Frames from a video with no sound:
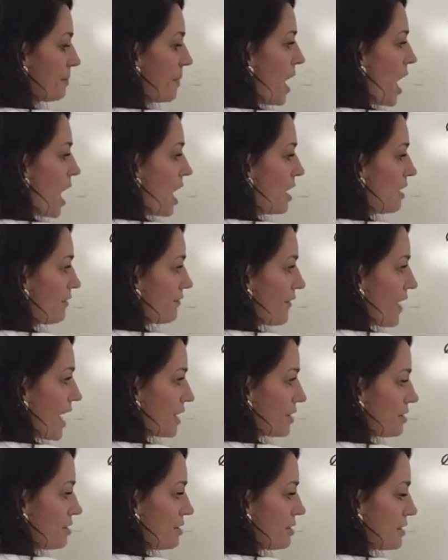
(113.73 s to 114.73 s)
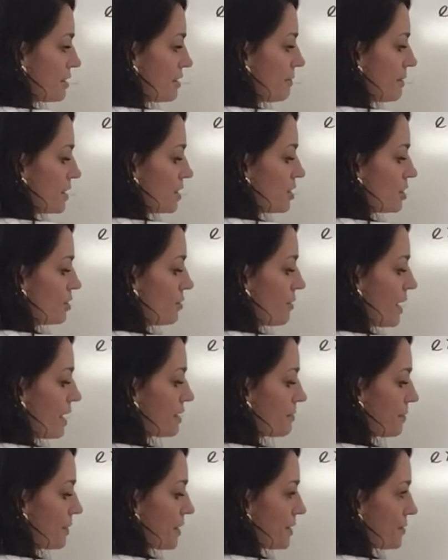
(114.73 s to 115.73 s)
part factors to be
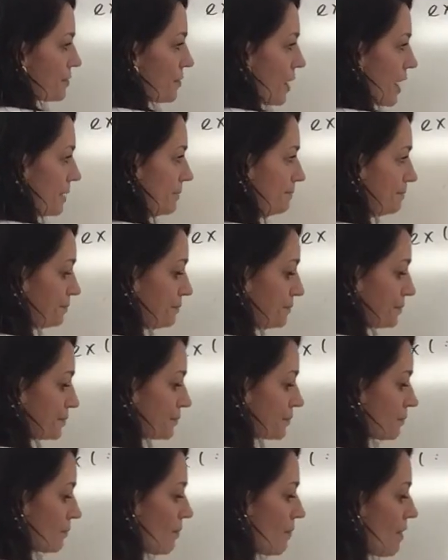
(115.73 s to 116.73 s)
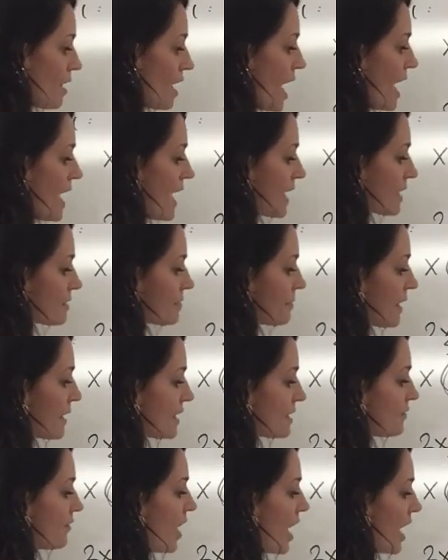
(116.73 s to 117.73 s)
2x plus 1 and x
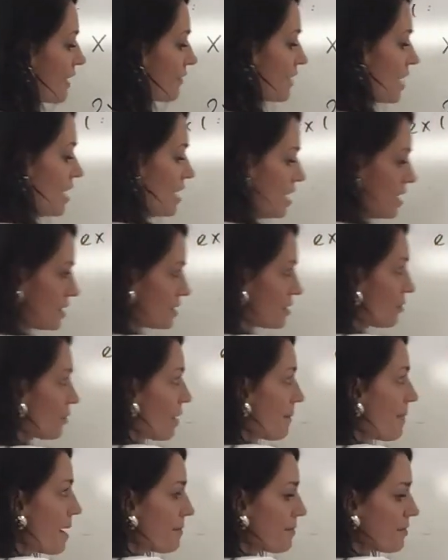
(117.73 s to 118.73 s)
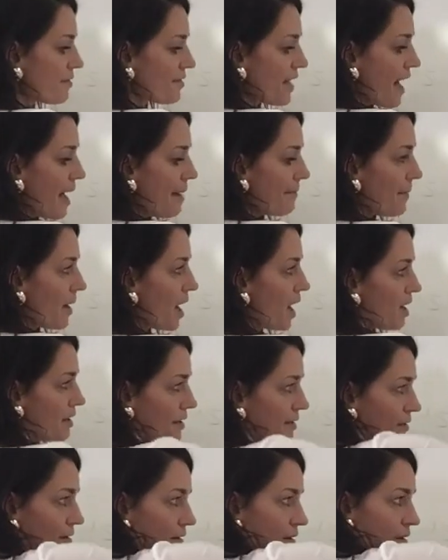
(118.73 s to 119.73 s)
minus 5. So remember, that
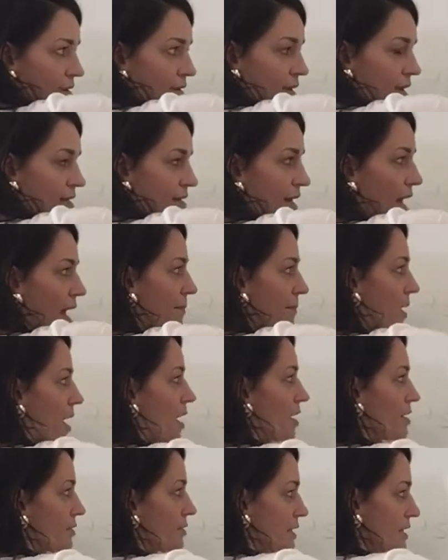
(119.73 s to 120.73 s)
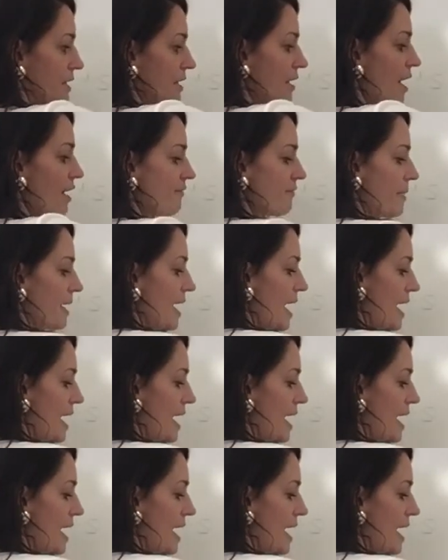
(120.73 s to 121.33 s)
part is that part. So I still have my